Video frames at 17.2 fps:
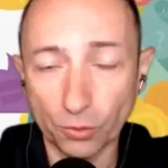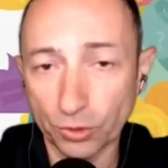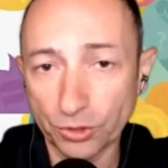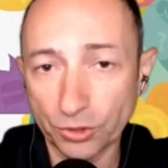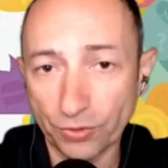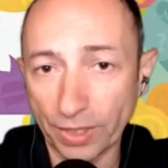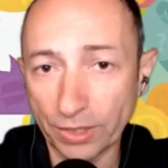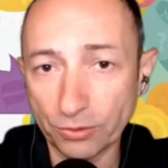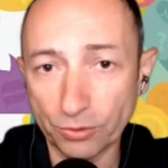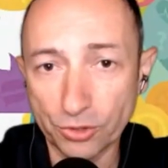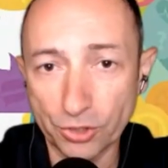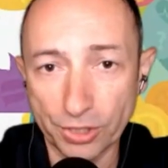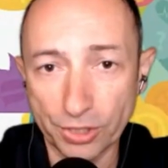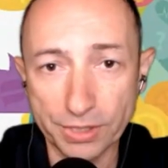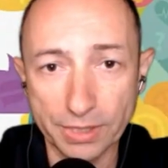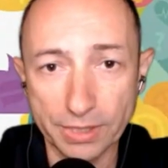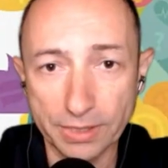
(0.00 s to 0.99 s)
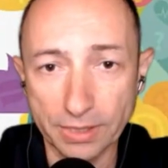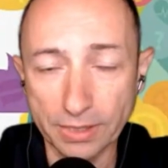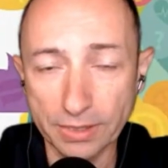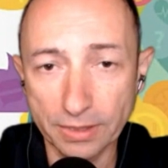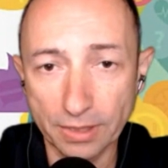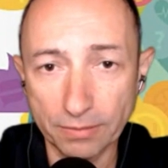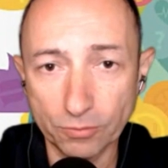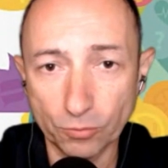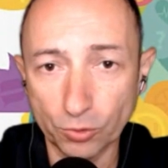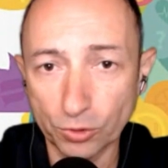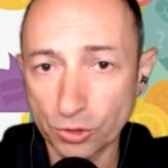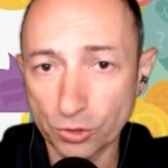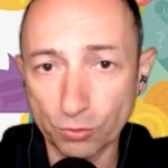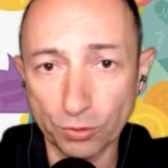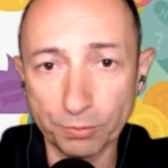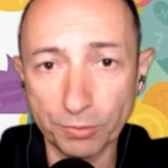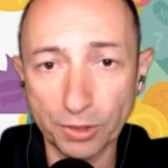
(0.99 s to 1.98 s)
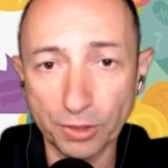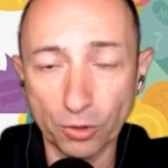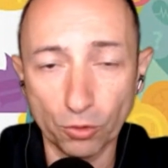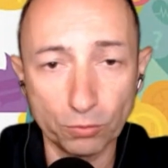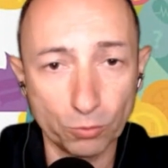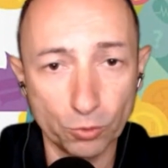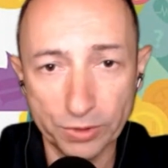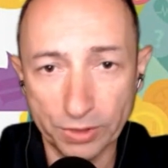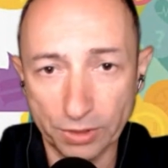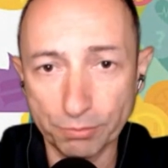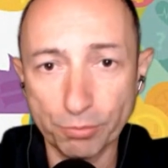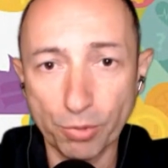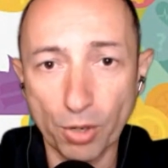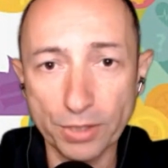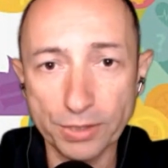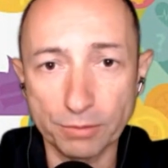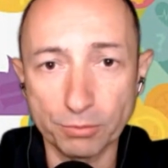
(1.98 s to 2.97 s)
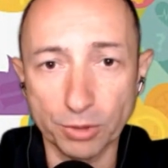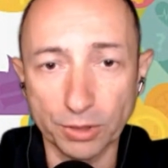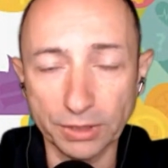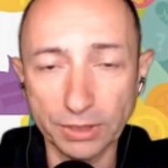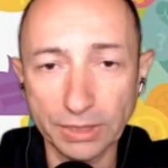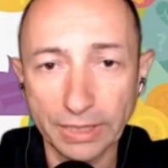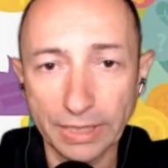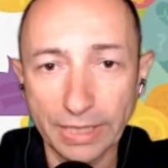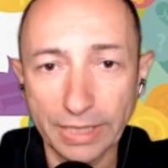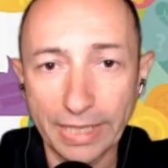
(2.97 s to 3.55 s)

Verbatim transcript: or try to change the system, which will be almost impossible,